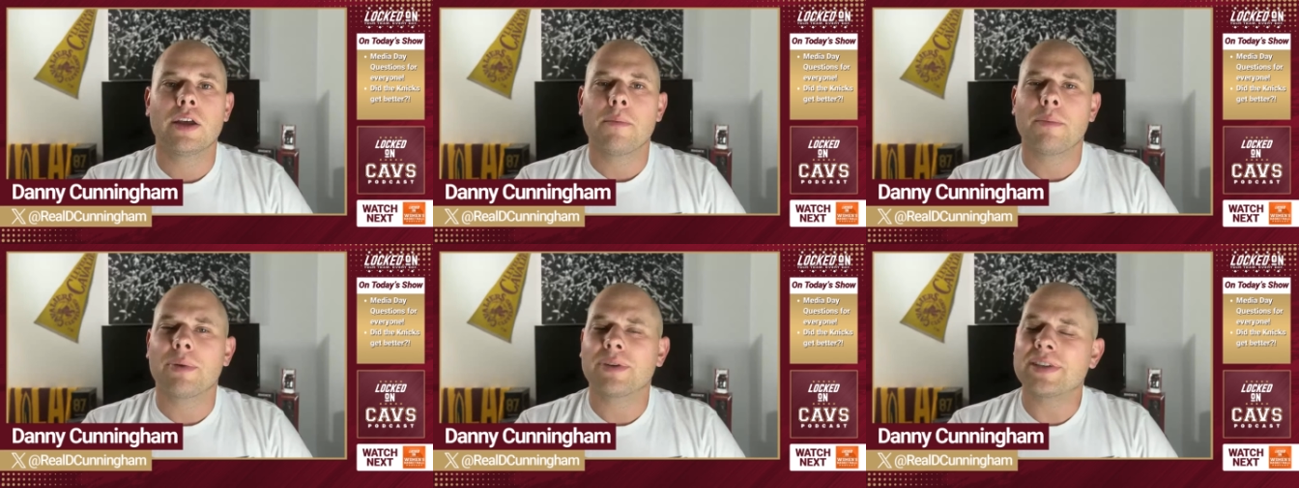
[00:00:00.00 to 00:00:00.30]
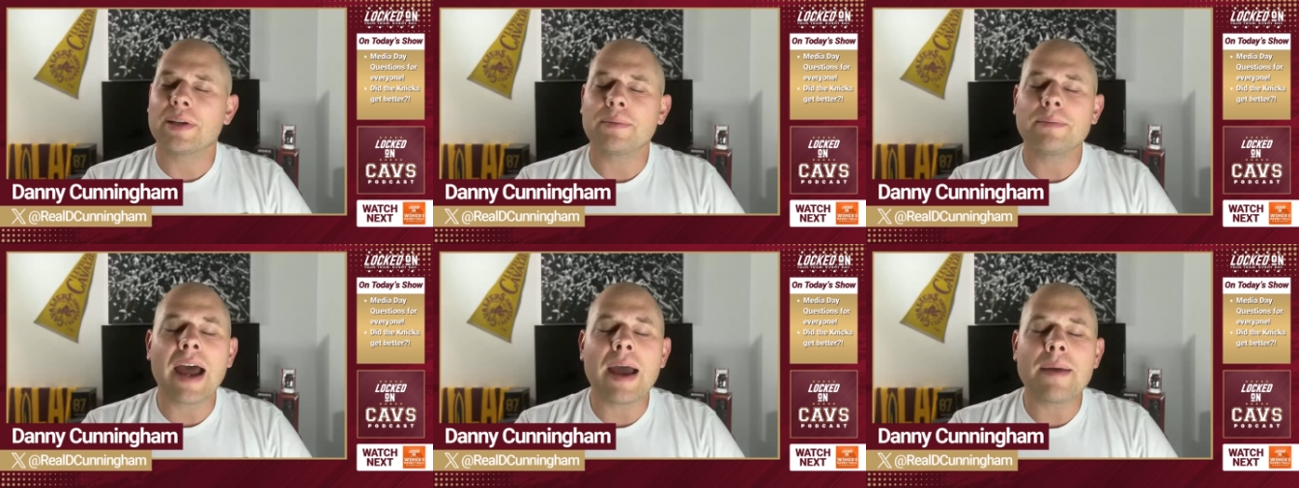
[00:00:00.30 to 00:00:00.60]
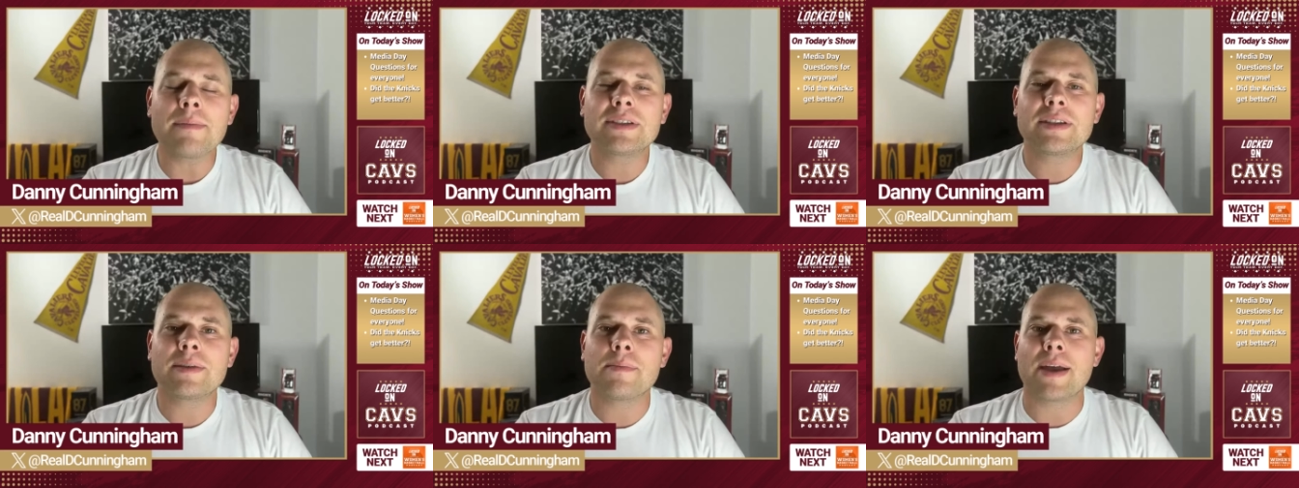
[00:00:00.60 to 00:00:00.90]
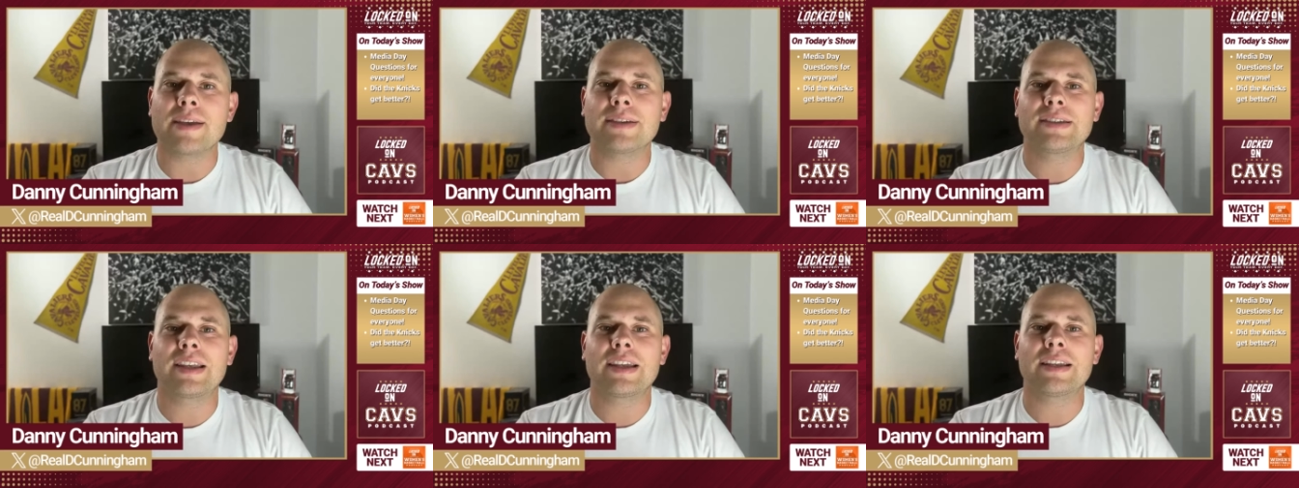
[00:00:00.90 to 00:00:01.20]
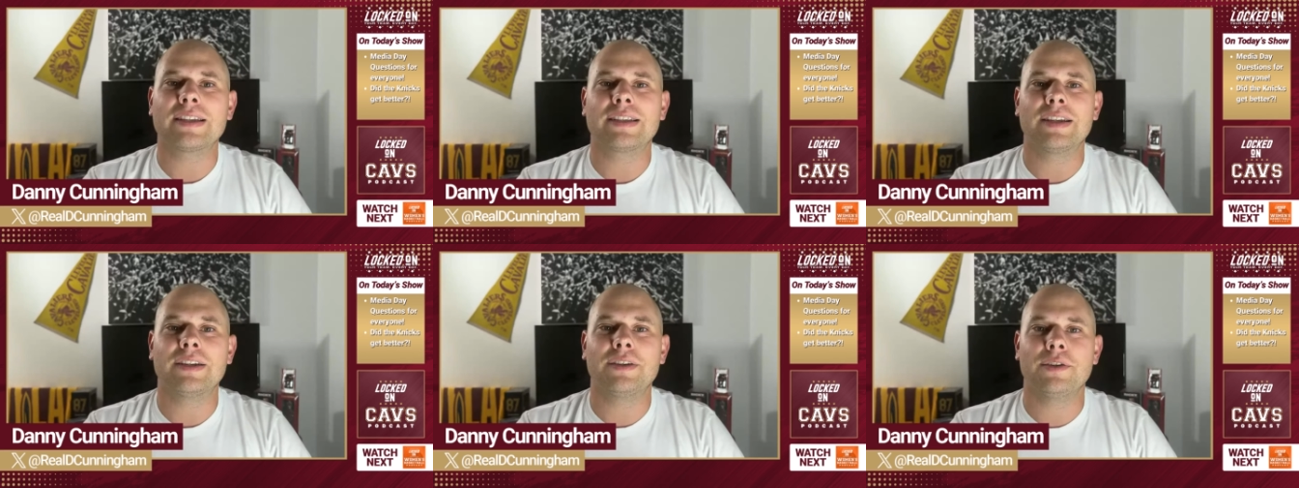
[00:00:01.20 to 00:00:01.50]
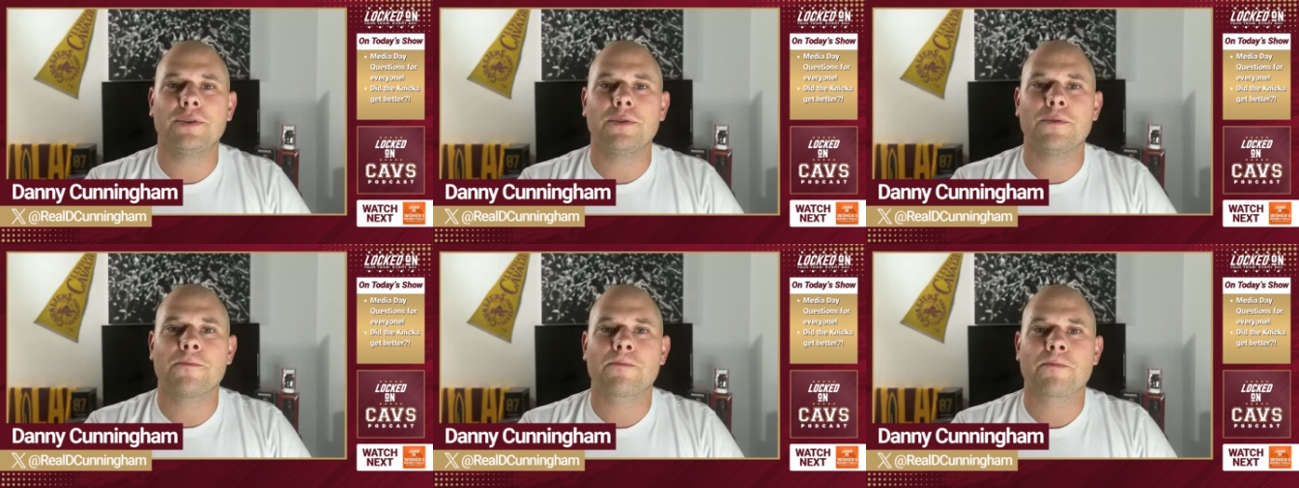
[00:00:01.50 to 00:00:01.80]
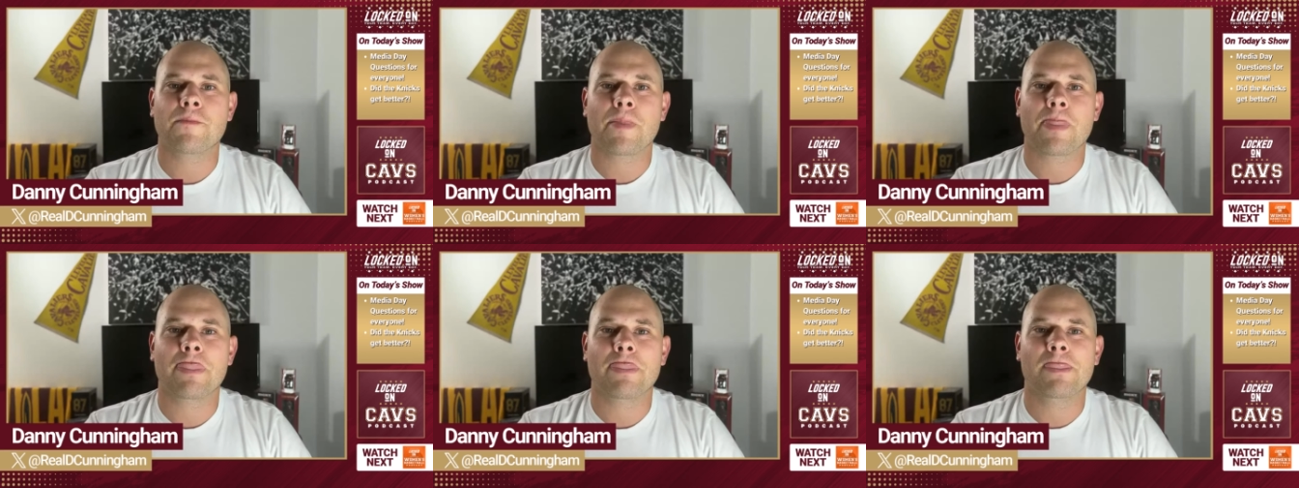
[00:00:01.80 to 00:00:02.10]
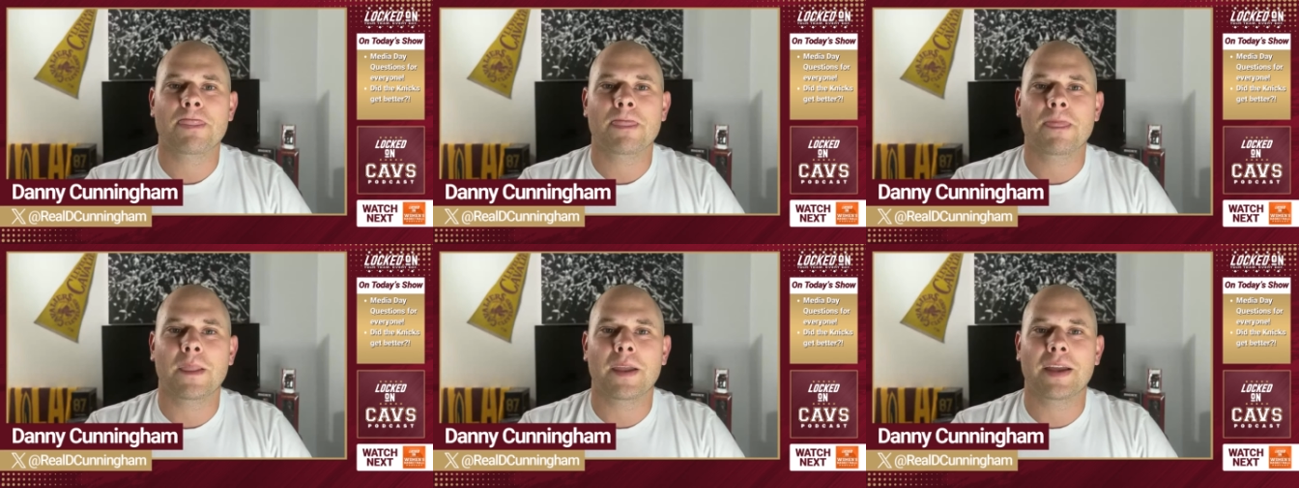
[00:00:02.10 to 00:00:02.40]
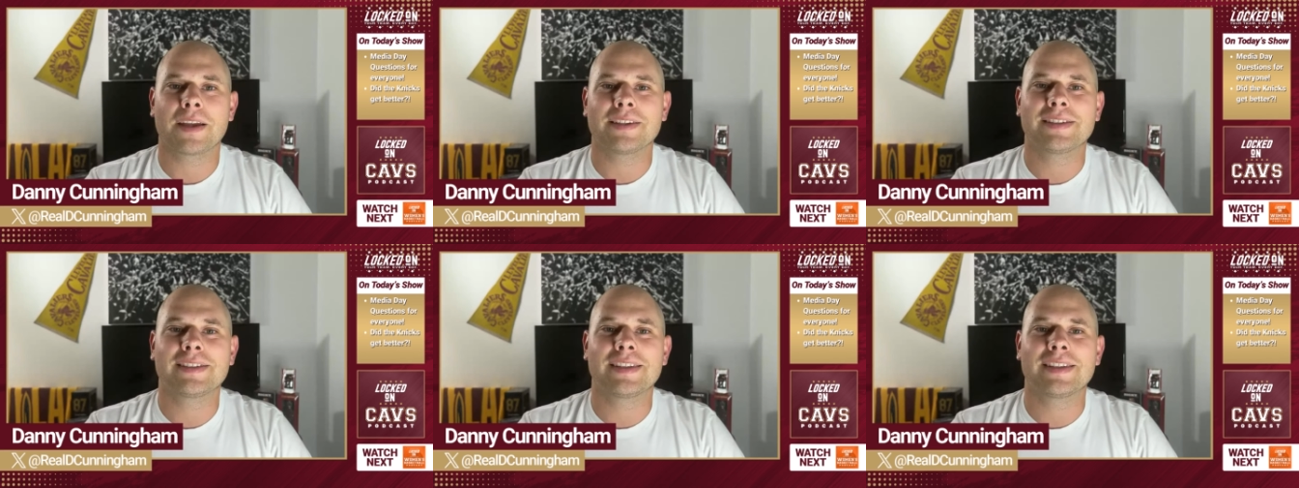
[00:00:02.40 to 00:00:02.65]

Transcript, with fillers: But sometimes the best thing to do is